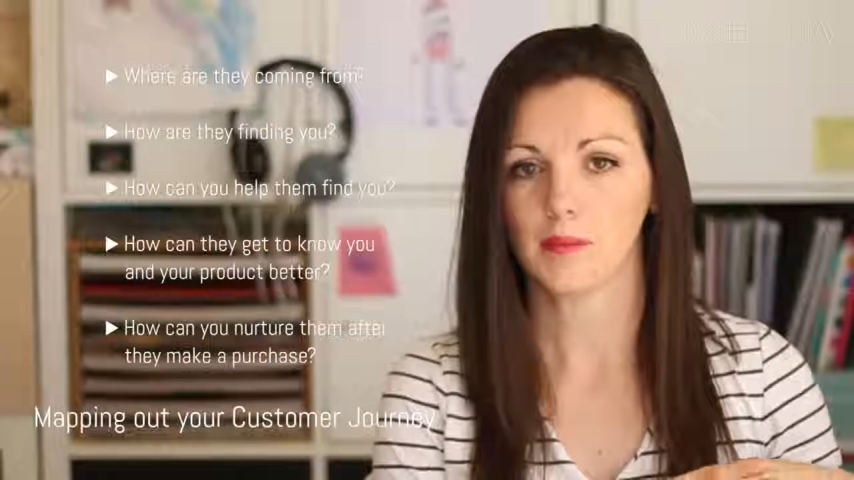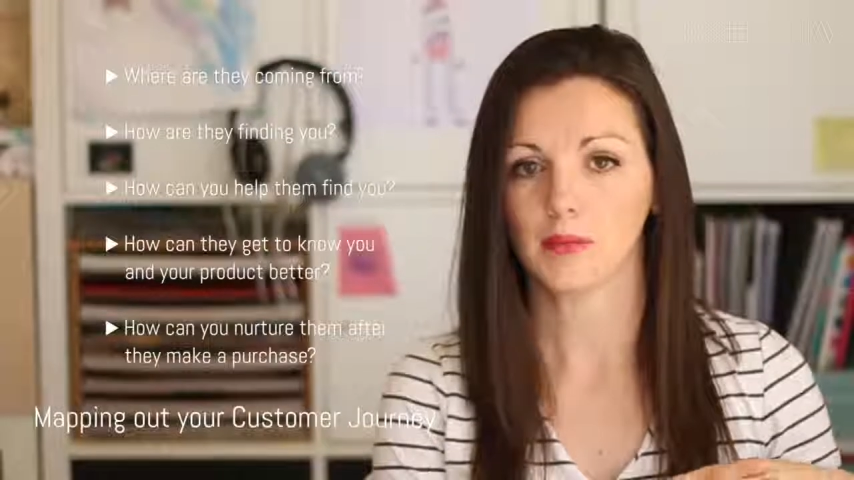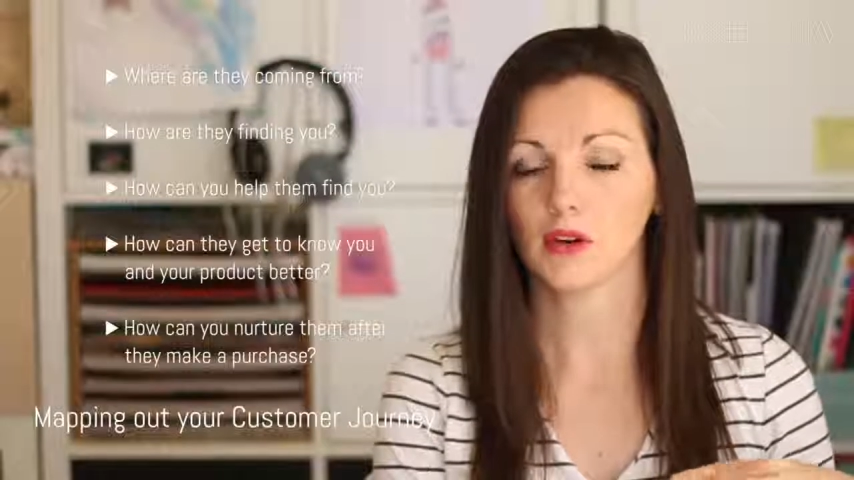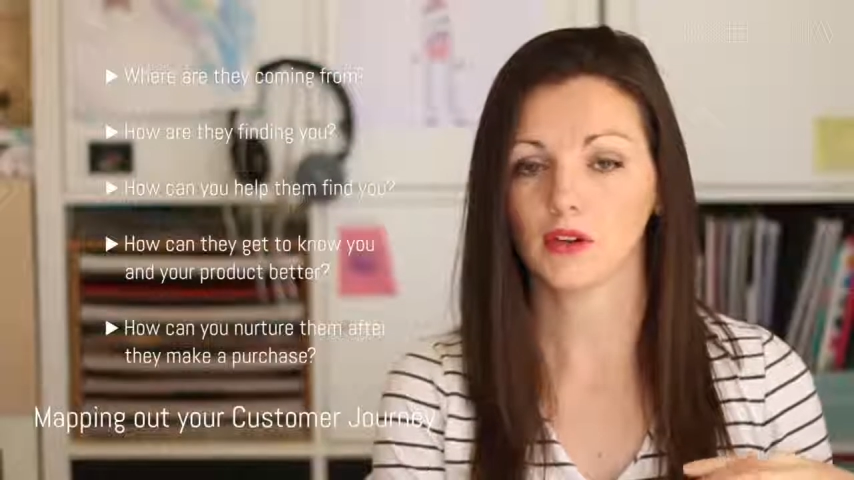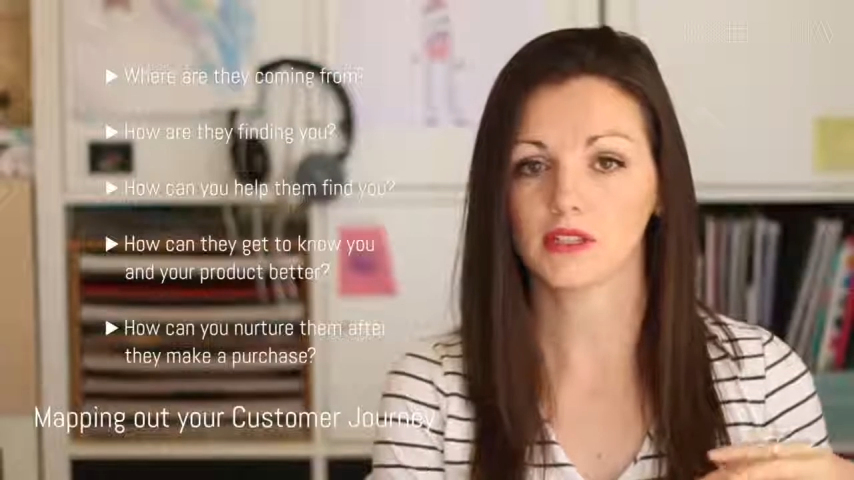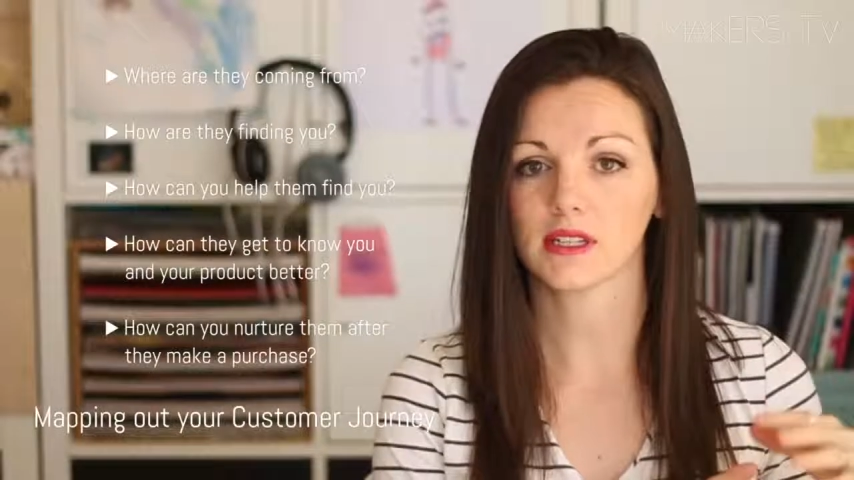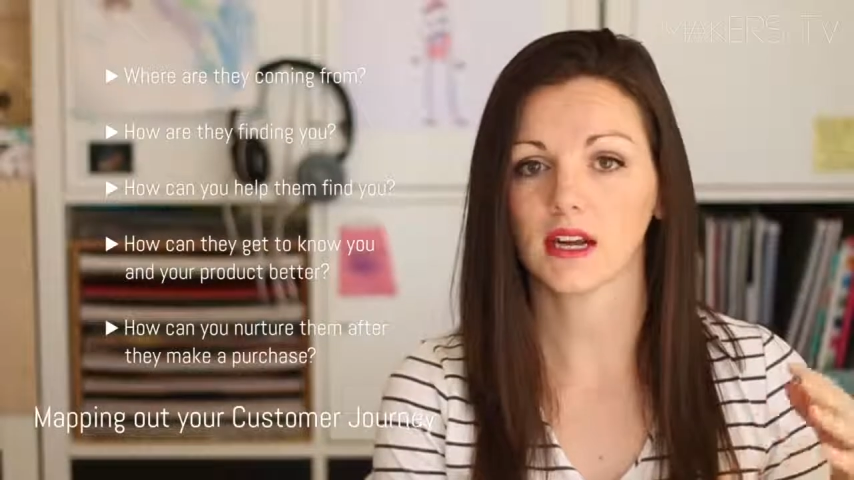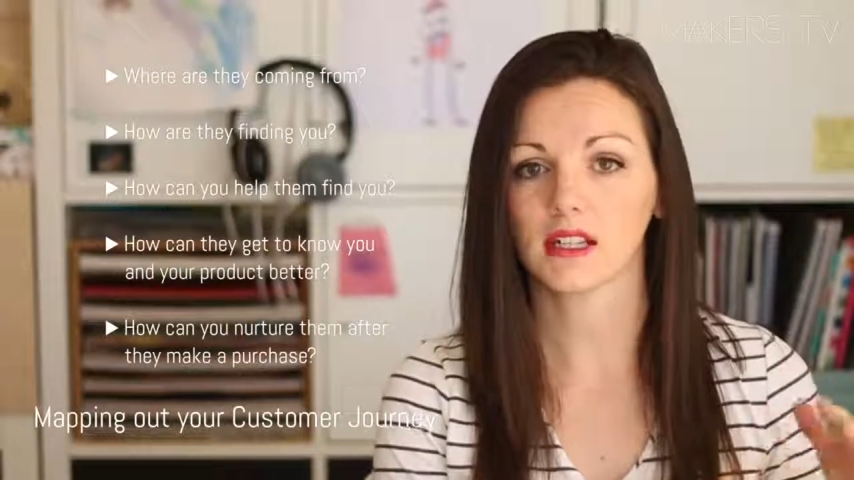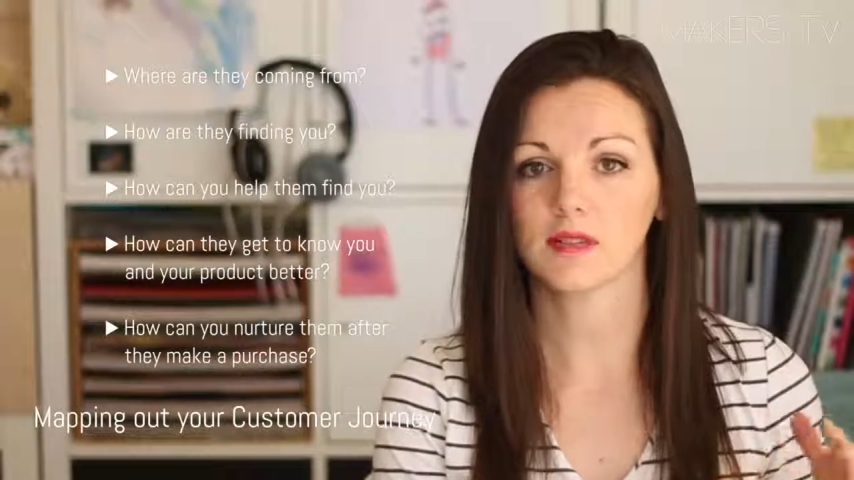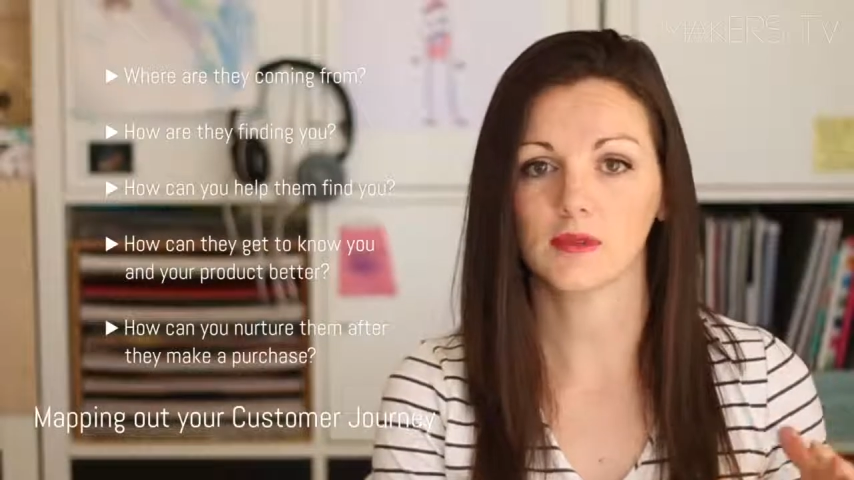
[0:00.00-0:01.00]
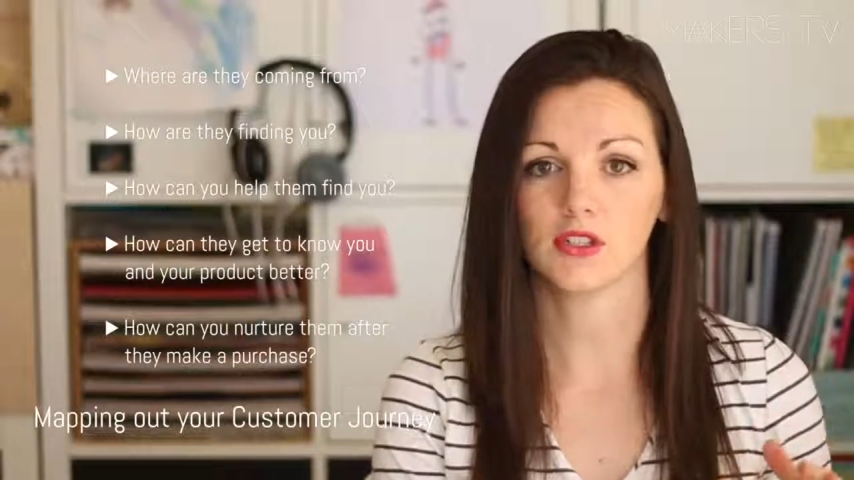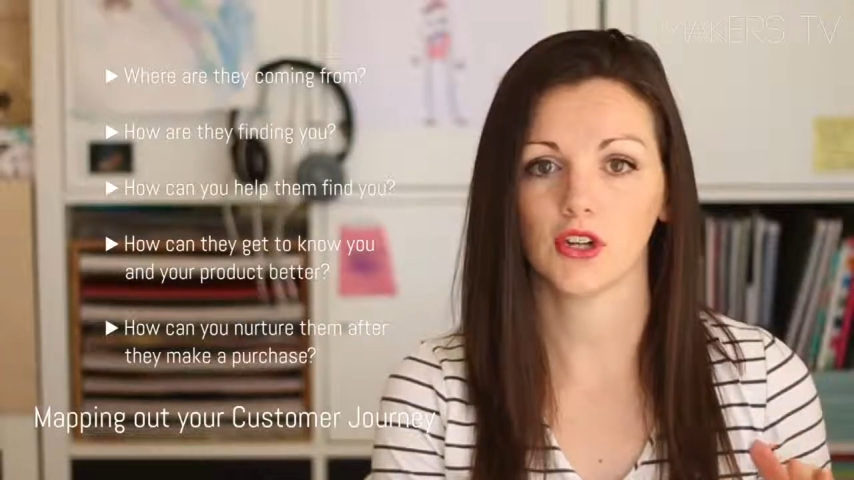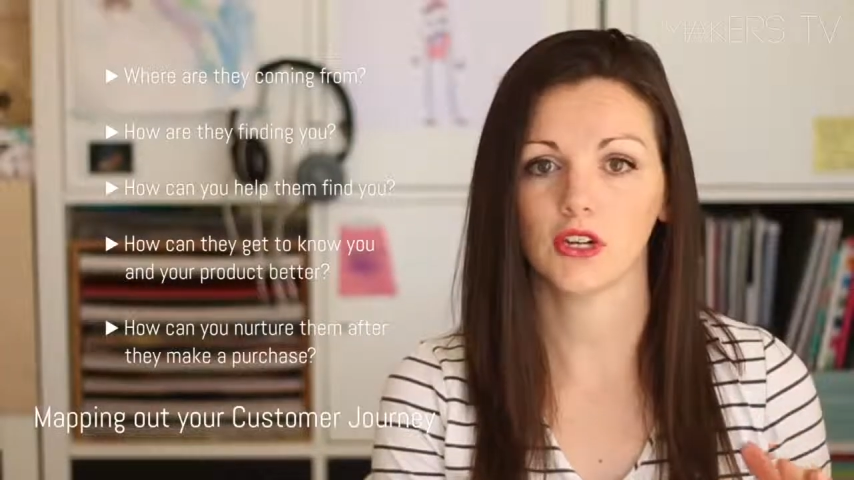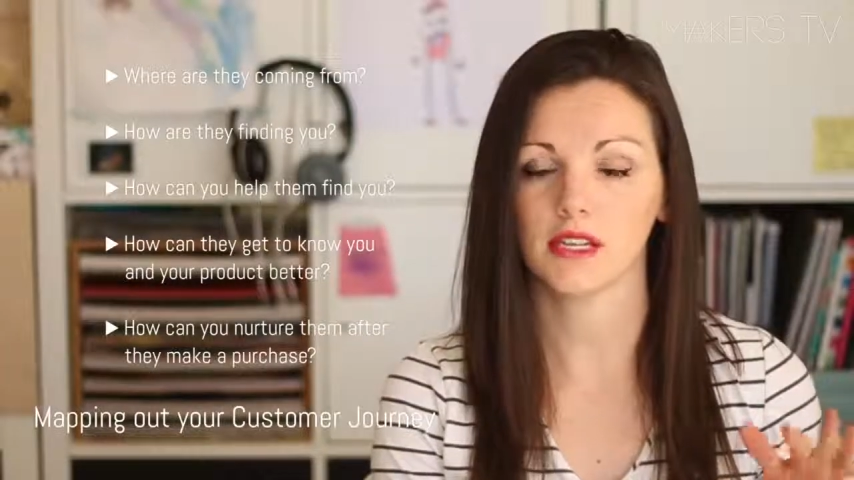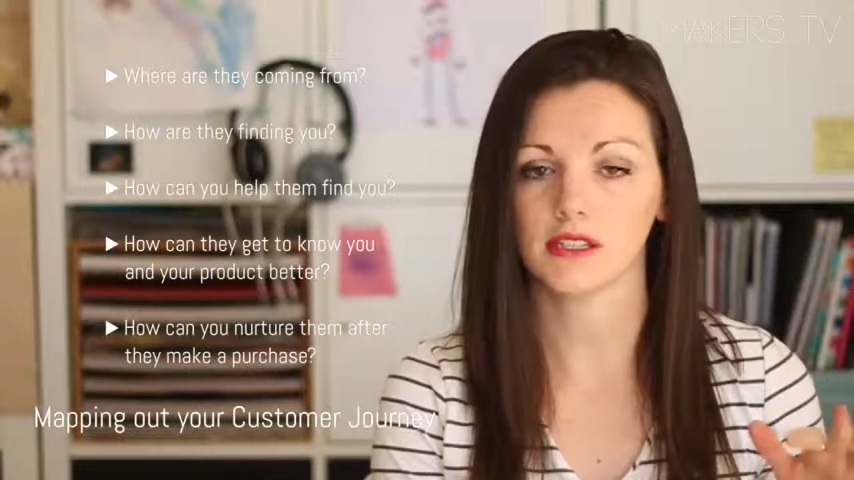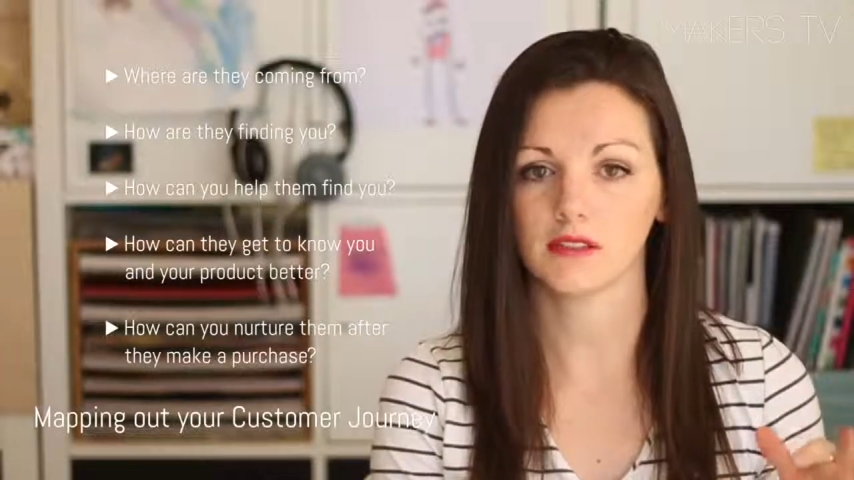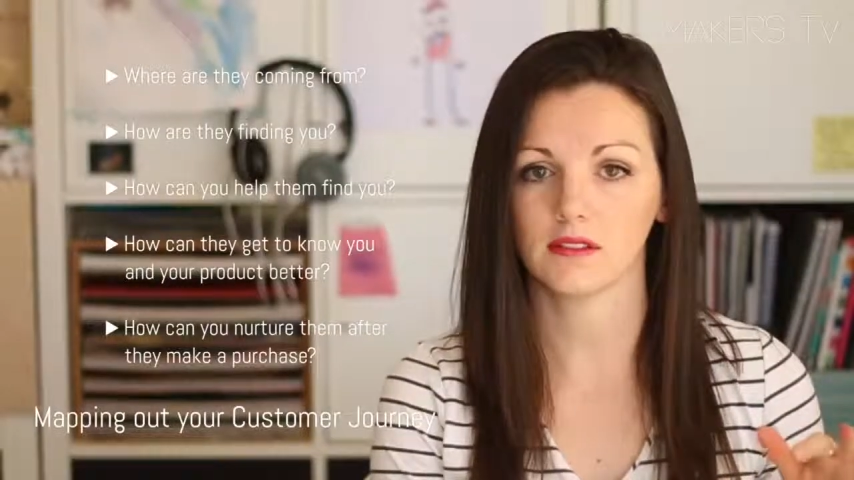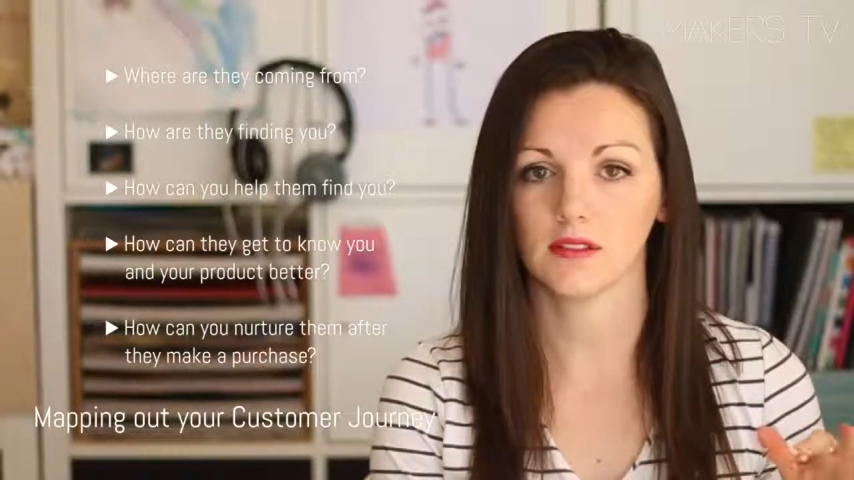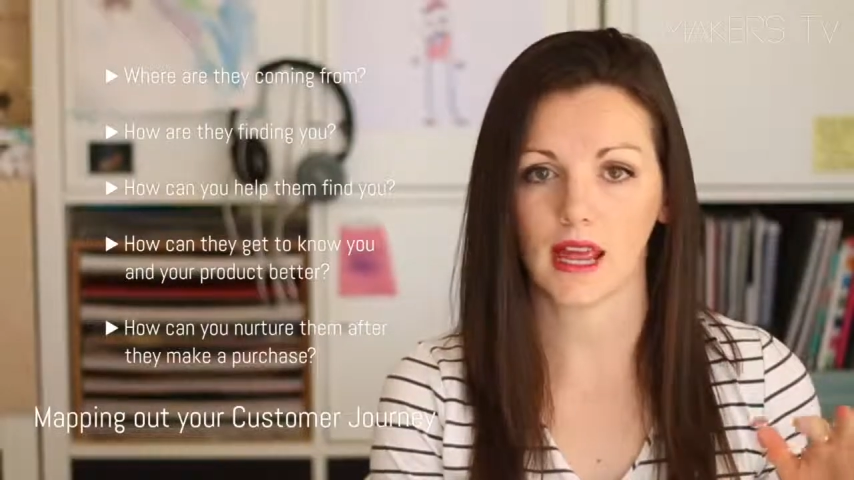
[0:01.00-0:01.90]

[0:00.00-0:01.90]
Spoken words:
Because the customer journey doesn't